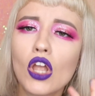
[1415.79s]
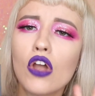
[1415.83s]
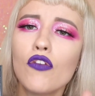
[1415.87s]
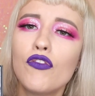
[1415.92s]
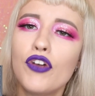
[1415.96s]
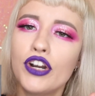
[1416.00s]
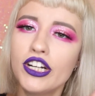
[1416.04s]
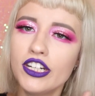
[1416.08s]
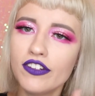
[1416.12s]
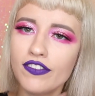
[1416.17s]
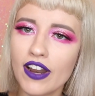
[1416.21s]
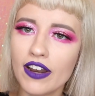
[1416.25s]

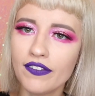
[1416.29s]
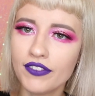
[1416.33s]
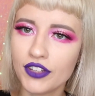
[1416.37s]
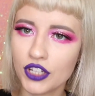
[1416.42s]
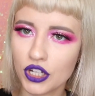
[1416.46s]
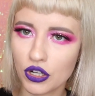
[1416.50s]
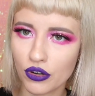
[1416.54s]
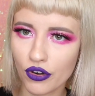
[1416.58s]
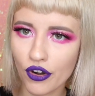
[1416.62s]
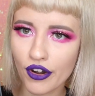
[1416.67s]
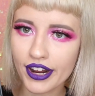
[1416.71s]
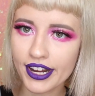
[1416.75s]
35
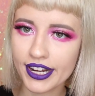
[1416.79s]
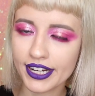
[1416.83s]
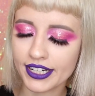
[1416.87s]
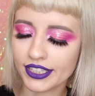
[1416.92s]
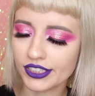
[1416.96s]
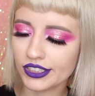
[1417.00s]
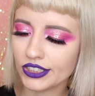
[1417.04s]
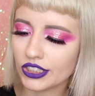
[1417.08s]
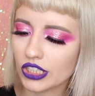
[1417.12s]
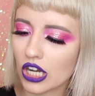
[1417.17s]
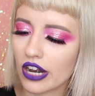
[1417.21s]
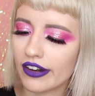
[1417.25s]
euro
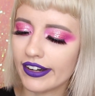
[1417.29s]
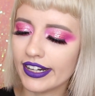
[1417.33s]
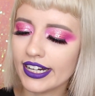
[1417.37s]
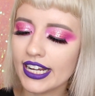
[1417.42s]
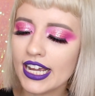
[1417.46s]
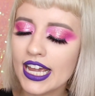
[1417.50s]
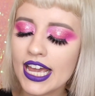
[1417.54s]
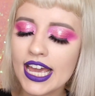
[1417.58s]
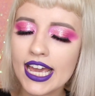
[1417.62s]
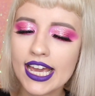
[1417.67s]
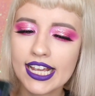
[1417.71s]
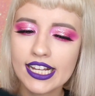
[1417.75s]
here, sorry.
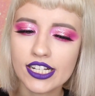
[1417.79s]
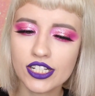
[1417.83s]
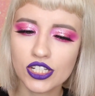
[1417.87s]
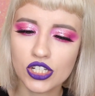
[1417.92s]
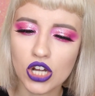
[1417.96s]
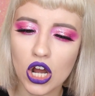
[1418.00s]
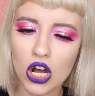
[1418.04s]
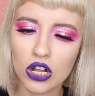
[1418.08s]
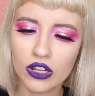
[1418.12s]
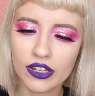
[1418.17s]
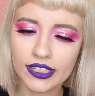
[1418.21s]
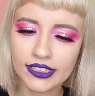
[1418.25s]
In
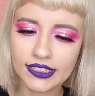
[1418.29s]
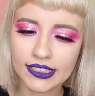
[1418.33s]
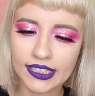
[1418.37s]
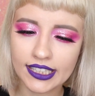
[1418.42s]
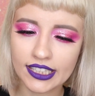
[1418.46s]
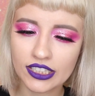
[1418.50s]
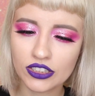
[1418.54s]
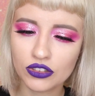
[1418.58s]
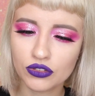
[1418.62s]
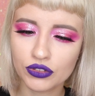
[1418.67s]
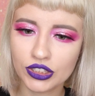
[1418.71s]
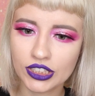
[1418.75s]
dollars
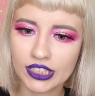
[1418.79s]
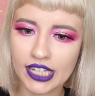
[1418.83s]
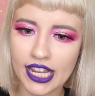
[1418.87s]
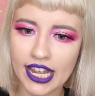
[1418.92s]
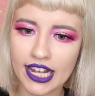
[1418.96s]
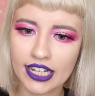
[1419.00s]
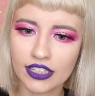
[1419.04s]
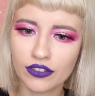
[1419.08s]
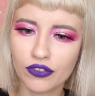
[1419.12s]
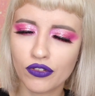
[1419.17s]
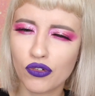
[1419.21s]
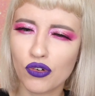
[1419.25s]
it
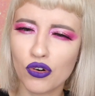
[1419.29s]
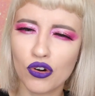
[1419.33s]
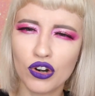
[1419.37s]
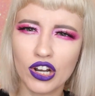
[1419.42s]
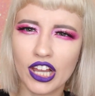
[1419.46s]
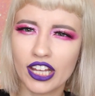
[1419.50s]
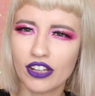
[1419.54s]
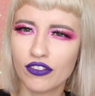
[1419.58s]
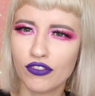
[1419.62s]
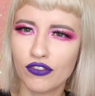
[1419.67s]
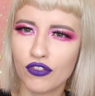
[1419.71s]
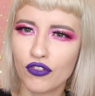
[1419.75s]
retails for
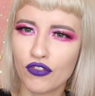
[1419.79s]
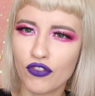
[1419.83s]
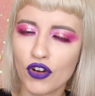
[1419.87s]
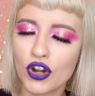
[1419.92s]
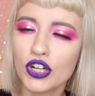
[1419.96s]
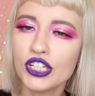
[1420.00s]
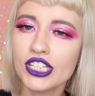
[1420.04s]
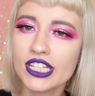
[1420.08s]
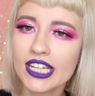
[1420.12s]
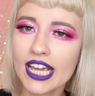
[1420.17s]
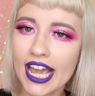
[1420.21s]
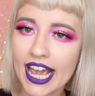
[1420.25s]
like
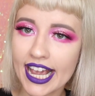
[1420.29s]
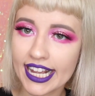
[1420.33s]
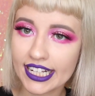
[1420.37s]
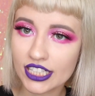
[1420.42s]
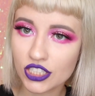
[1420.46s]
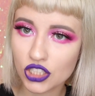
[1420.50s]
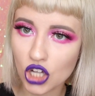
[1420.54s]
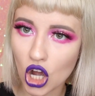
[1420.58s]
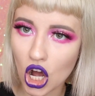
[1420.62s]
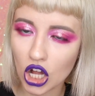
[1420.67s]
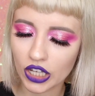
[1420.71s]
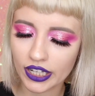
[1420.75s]

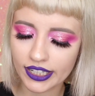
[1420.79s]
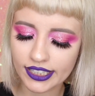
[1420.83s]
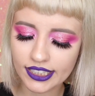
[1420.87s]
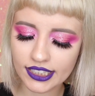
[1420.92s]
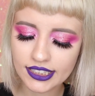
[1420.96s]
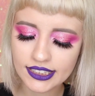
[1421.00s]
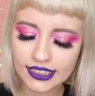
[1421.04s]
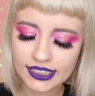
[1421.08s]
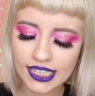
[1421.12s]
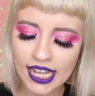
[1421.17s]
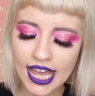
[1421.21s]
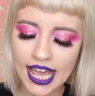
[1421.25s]

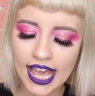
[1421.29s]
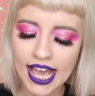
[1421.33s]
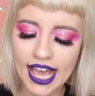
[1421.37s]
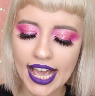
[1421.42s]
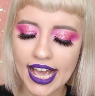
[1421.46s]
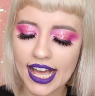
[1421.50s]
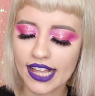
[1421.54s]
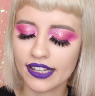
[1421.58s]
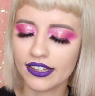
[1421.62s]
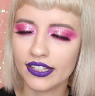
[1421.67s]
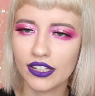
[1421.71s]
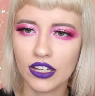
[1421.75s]
$38,
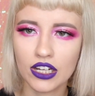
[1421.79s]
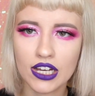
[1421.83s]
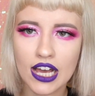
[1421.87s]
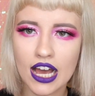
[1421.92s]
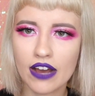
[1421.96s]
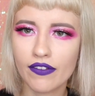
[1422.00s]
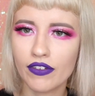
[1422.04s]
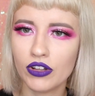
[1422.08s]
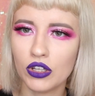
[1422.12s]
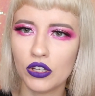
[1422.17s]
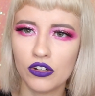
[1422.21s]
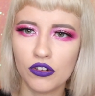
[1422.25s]
and they
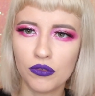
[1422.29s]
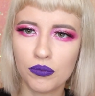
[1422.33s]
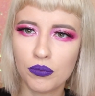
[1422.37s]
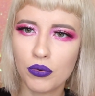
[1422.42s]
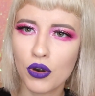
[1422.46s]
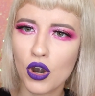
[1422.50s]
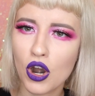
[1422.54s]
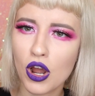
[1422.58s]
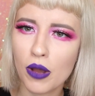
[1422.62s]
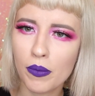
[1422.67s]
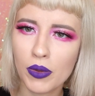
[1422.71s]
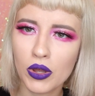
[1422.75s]
have a lot of
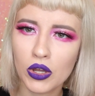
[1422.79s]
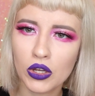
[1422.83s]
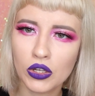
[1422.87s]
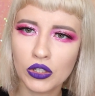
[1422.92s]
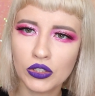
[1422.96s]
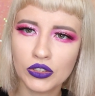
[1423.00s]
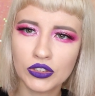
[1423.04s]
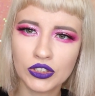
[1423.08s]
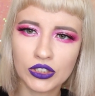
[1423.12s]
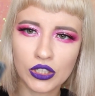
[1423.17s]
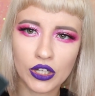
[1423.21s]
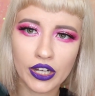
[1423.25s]

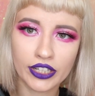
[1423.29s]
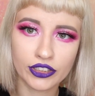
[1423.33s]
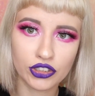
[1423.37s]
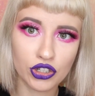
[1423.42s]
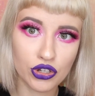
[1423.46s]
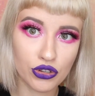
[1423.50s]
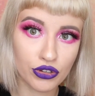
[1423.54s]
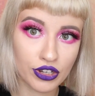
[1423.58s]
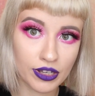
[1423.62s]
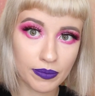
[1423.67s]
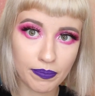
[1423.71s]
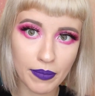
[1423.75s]
promos.
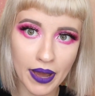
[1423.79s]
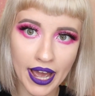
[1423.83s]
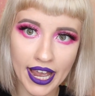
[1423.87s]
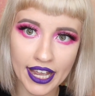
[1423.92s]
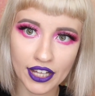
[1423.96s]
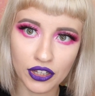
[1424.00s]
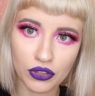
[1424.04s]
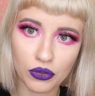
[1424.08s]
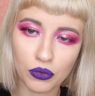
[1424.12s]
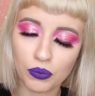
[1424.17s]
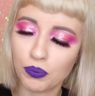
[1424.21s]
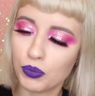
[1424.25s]
Actually, you can buy
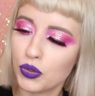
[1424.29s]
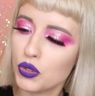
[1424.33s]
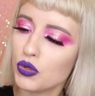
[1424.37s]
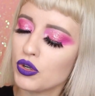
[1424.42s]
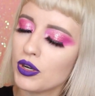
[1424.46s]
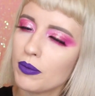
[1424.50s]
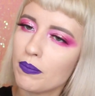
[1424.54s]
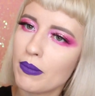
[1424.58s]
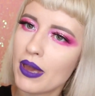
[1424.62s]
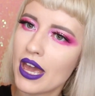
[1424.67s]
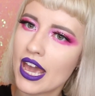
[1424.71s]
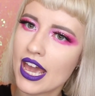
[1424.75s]
it on
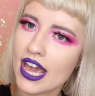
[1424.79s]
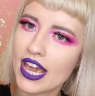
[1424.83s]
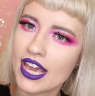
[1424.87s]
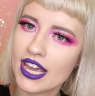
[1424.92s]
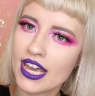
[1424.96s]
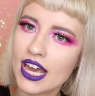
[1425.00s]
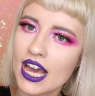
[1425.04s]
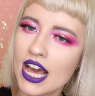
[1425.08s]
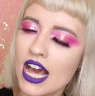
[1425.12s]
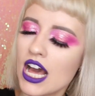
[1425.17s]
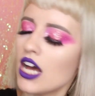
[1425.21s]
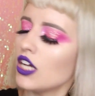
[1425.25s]
Beauty Bay.